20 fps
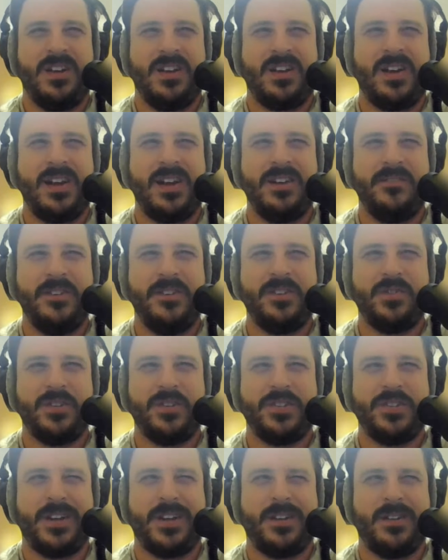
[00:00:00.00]
Kind of
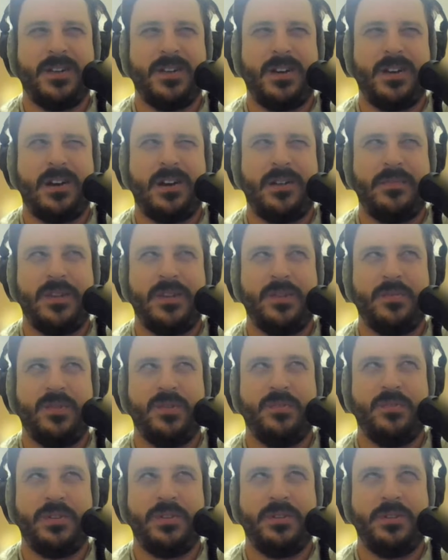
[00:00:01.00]
interesting. It
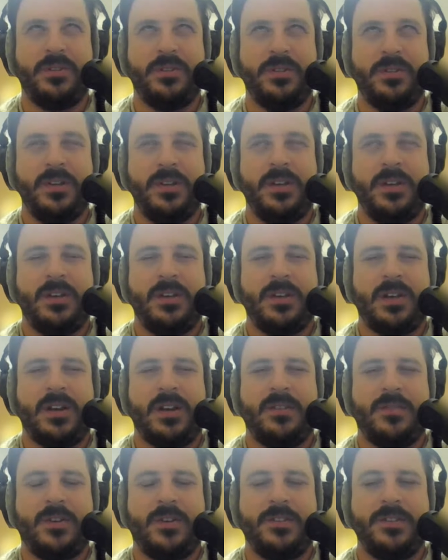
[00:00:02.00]
will pull
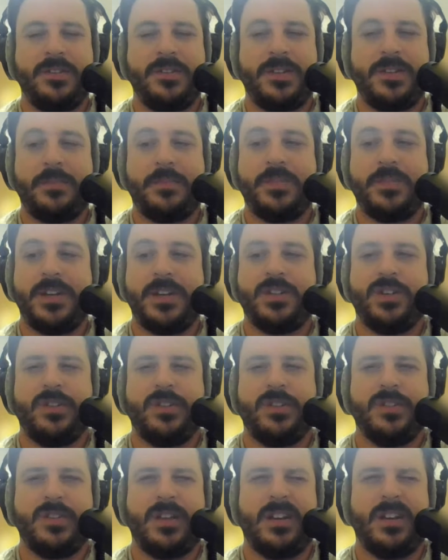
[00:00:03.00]
kind of all these top
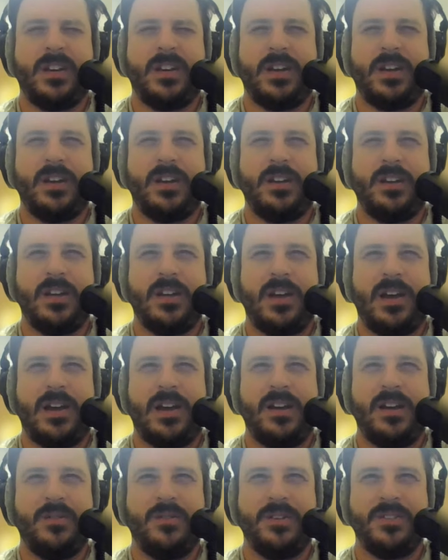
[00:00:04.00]
stations, and
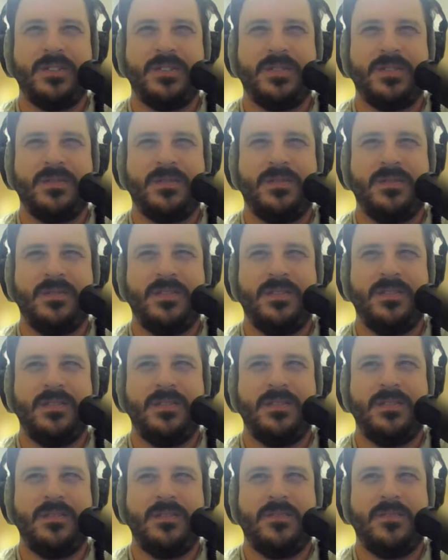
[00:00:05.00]
I always
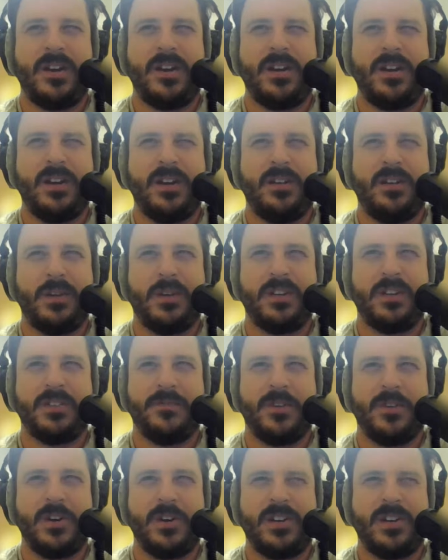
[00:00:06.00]
find it neat. I mean, it's a
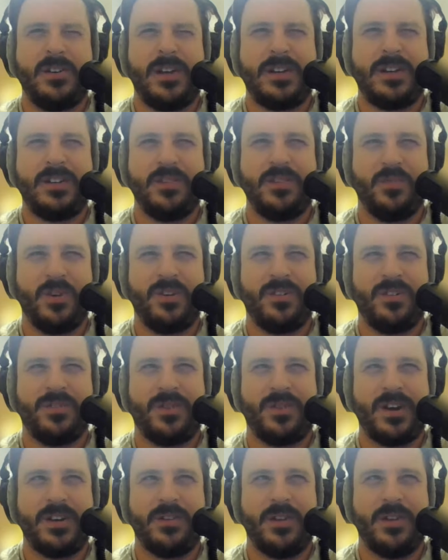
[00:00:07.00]
very connected world,
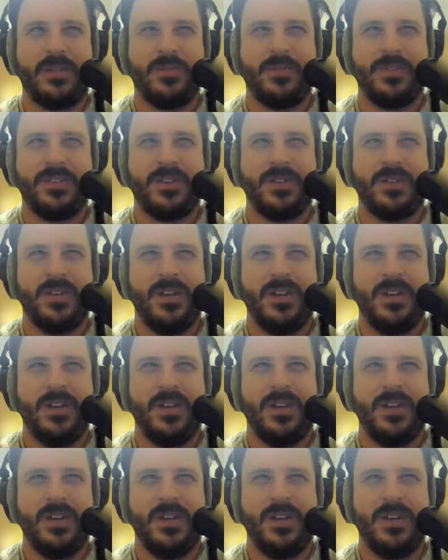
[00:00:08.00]
right? You're able to